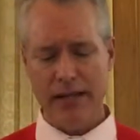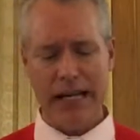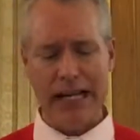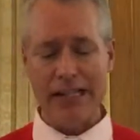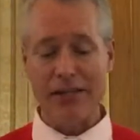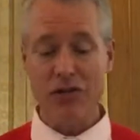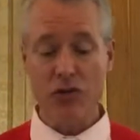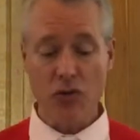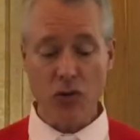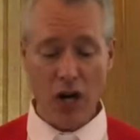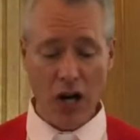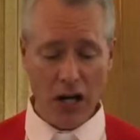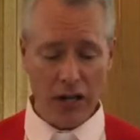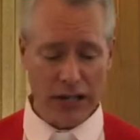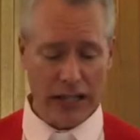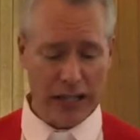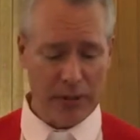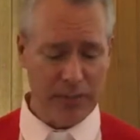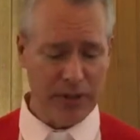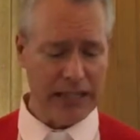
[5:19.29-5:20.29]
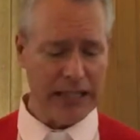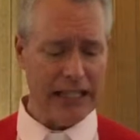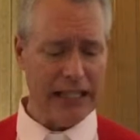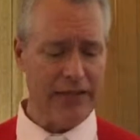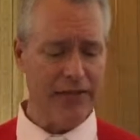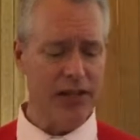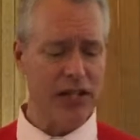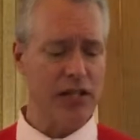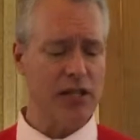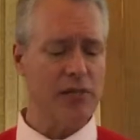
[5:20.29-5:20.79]
I strongly
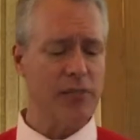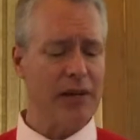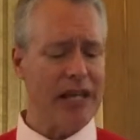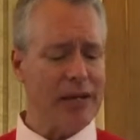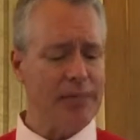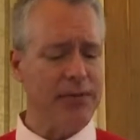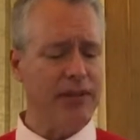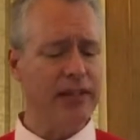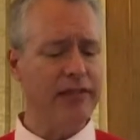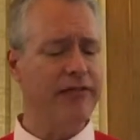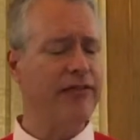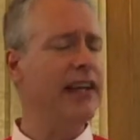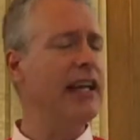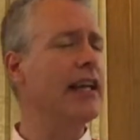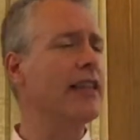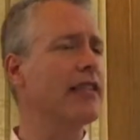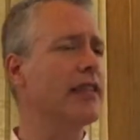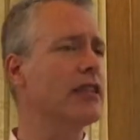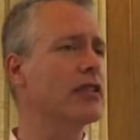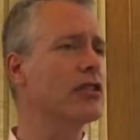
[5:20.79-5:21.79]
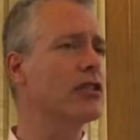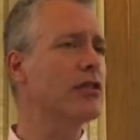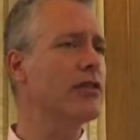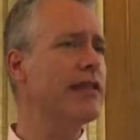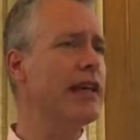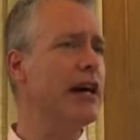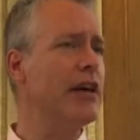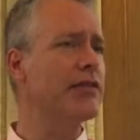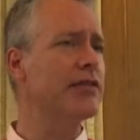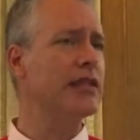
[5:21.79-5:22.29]
believe that as people of faith in
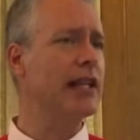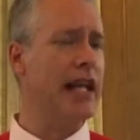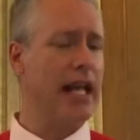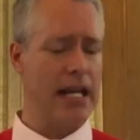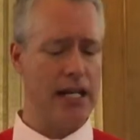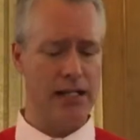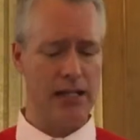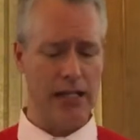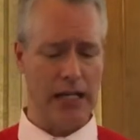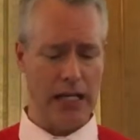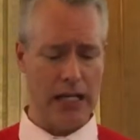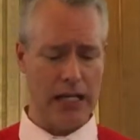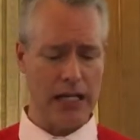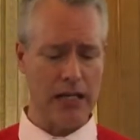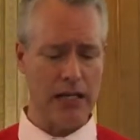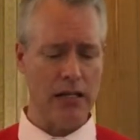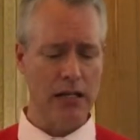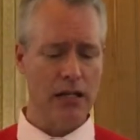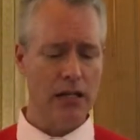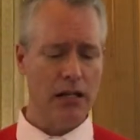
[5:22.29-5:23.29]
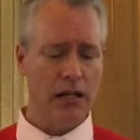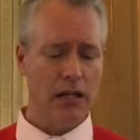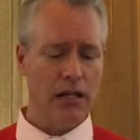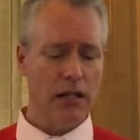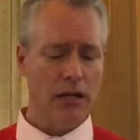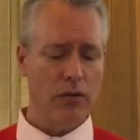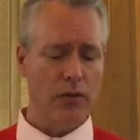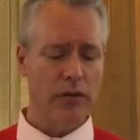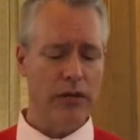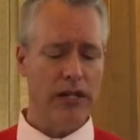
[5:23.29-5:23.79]
2018,
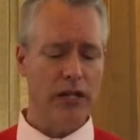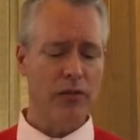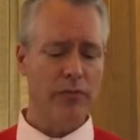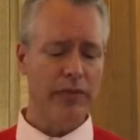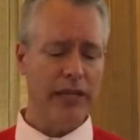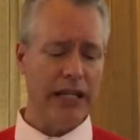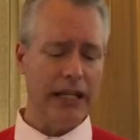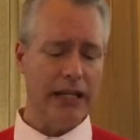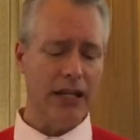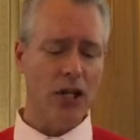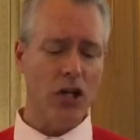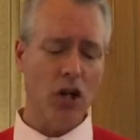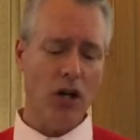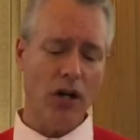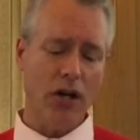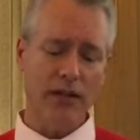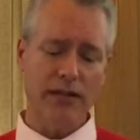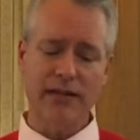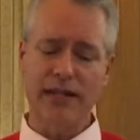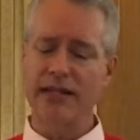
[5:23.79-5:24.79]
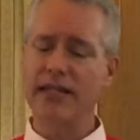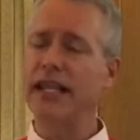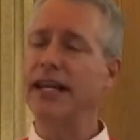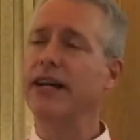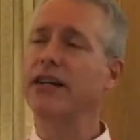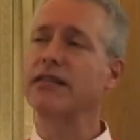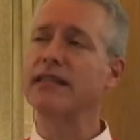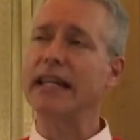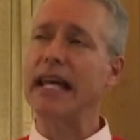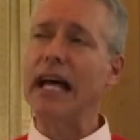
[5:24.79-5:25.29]
we are being called to
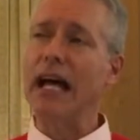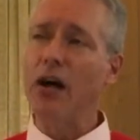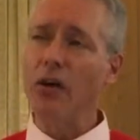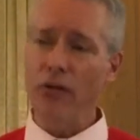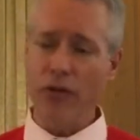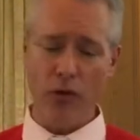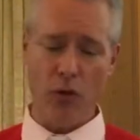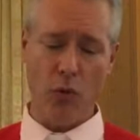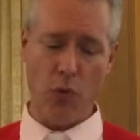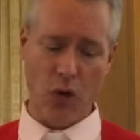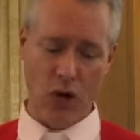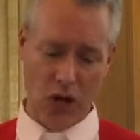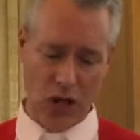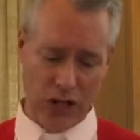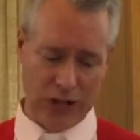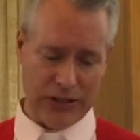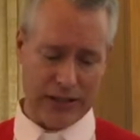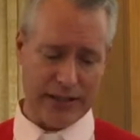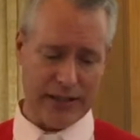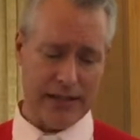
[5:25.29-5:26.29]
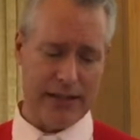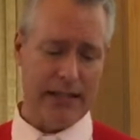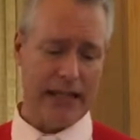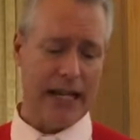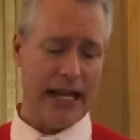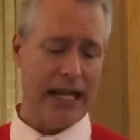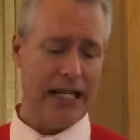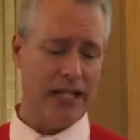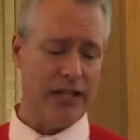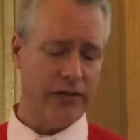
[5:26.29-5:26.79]
tear down the walls
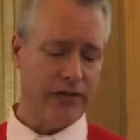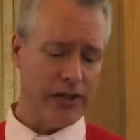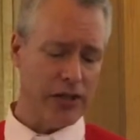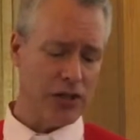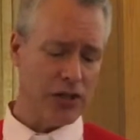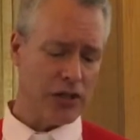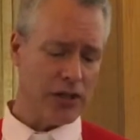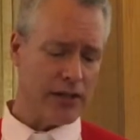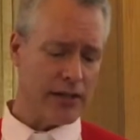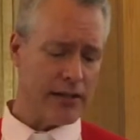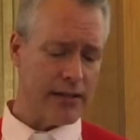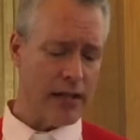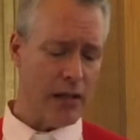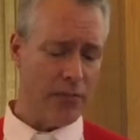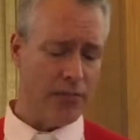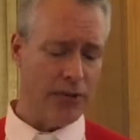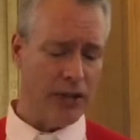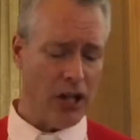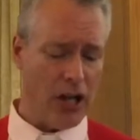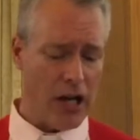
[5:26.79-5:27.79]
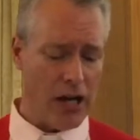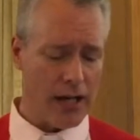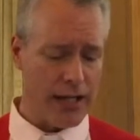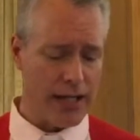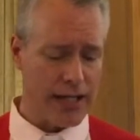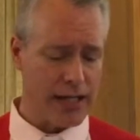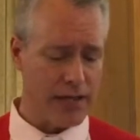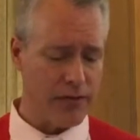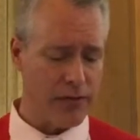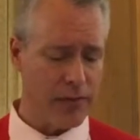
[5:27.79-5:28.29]
and divisions that
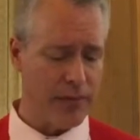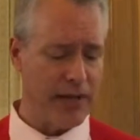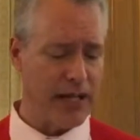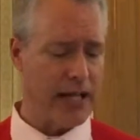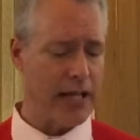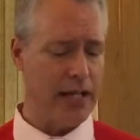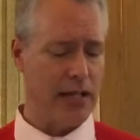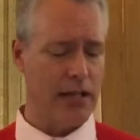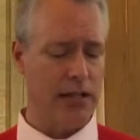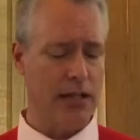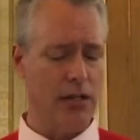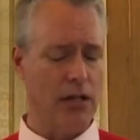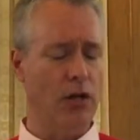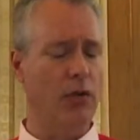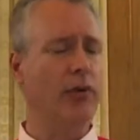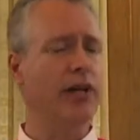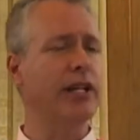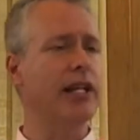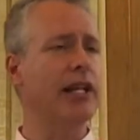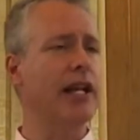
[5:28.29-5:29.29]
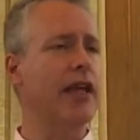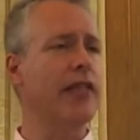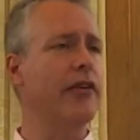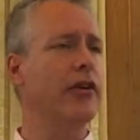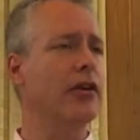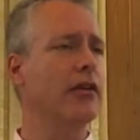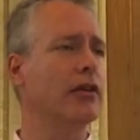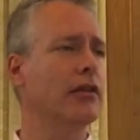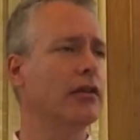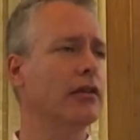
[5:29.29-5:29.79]
block us from getting to know one
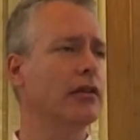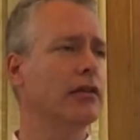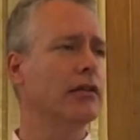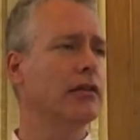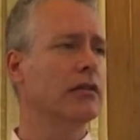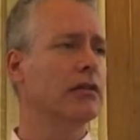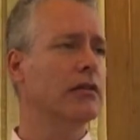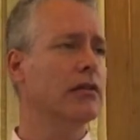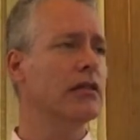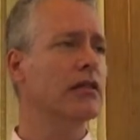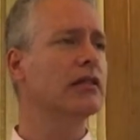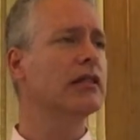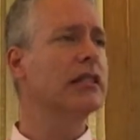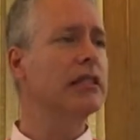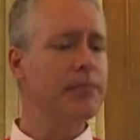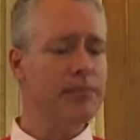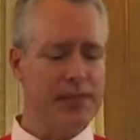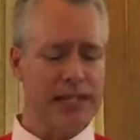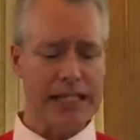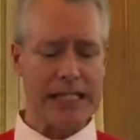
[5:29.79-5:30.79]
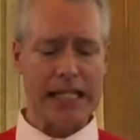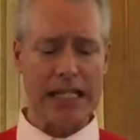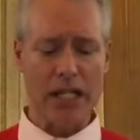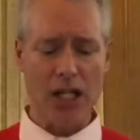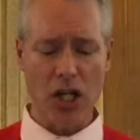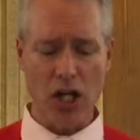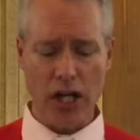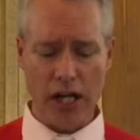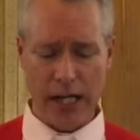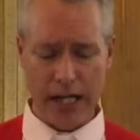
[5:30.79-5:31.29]
another, to
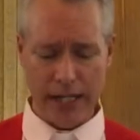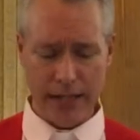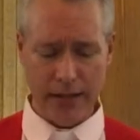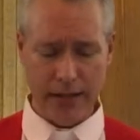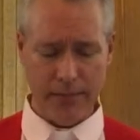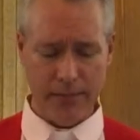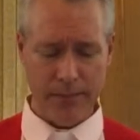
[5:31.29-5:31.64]
glimpsing God